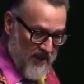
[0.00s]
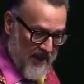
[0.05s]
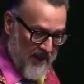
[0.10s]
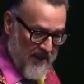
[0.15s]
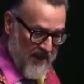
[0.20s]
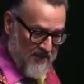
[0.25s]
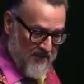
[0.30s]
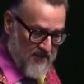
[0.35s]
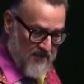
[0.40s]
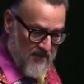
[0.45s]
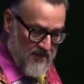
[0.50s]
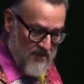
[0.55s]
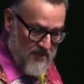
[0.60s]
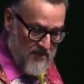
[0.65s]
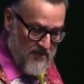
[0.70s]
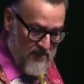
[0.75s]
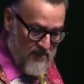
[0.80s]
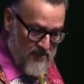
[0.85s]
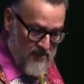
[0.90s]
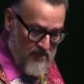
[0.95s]
And,
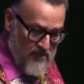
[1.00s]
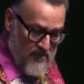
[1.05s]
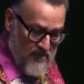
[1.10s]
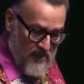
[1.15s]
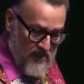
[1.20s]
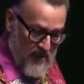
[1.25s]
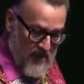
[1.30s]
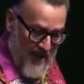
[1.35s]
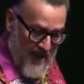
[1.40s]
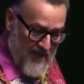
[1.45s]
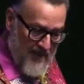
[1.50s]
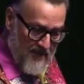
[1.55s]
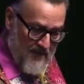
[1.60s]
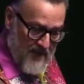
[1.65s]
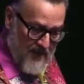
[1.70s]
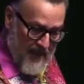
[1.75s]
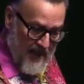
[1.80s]
and,